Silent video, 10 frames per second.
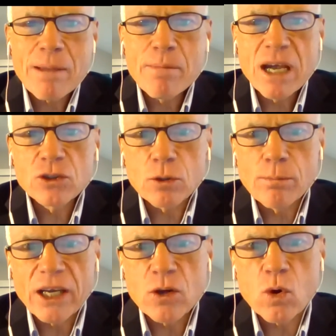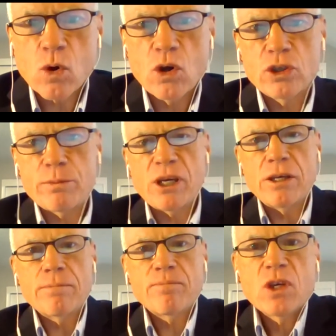mentor, Mike
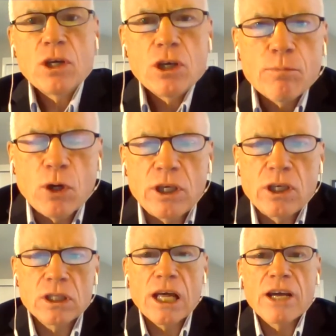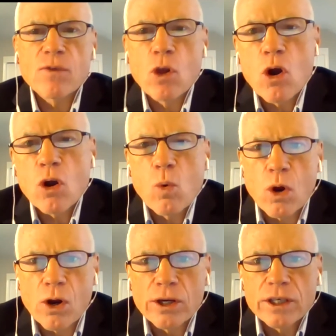Crosby, put his lifelong
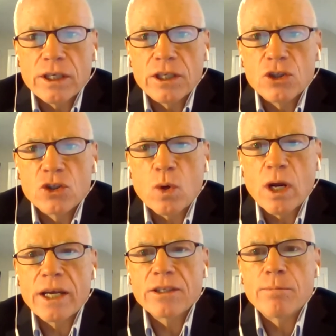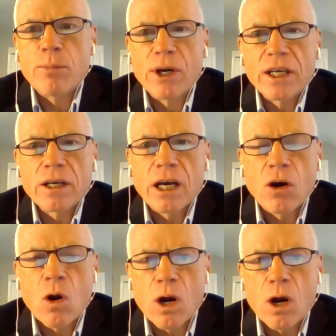work into trying to bring
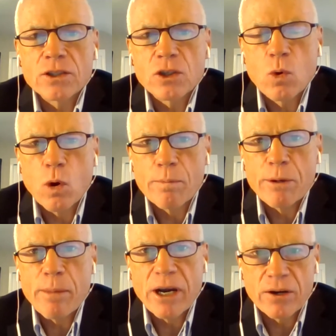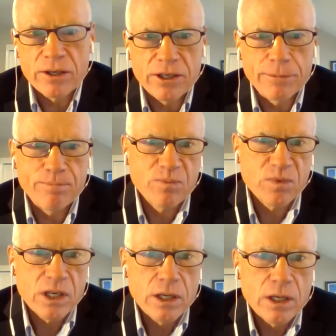a heart to corporate America.
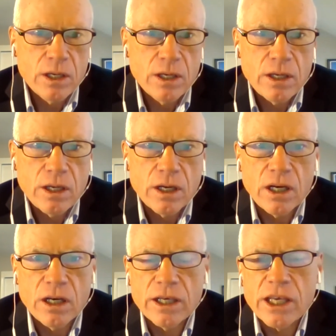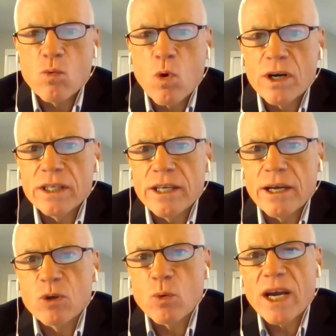He wanted
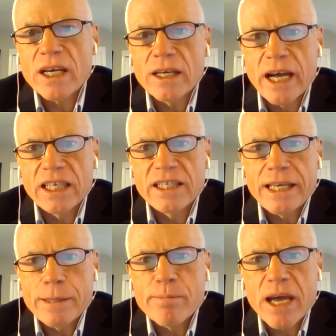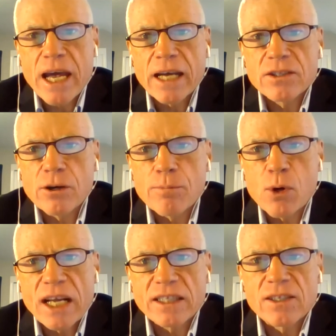them to recognize the impact their
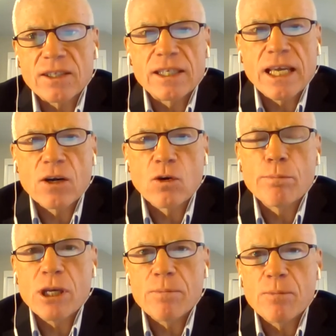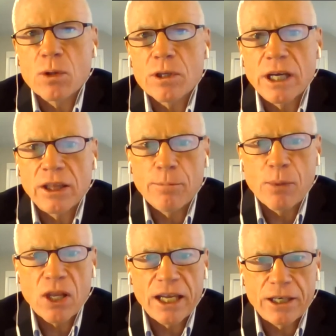practices had on people and
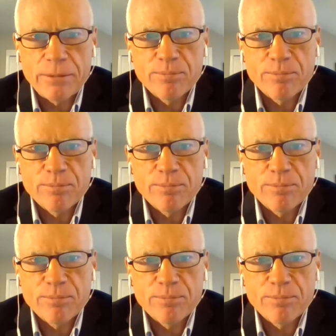the planet.